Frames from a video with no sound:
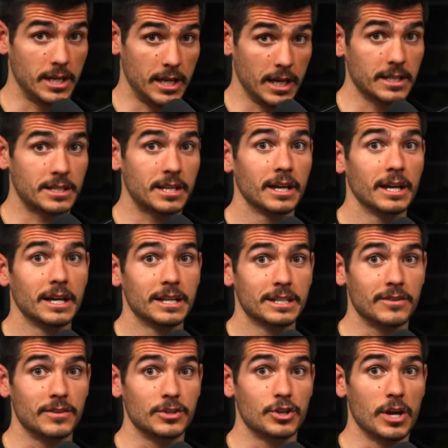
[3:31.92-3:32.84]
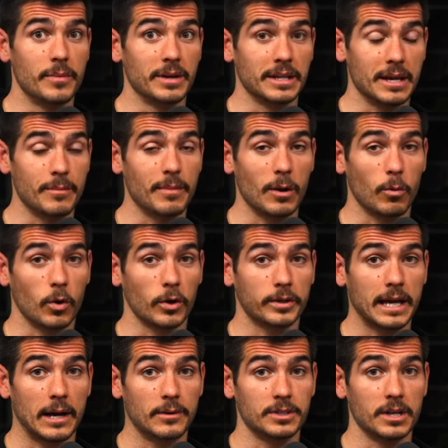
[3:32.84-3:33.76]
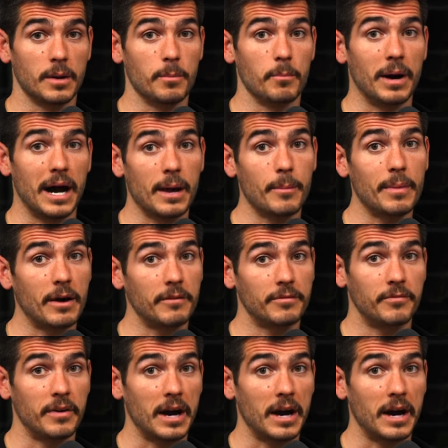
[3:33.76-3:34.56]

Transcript: get to the gym and get my workout done by about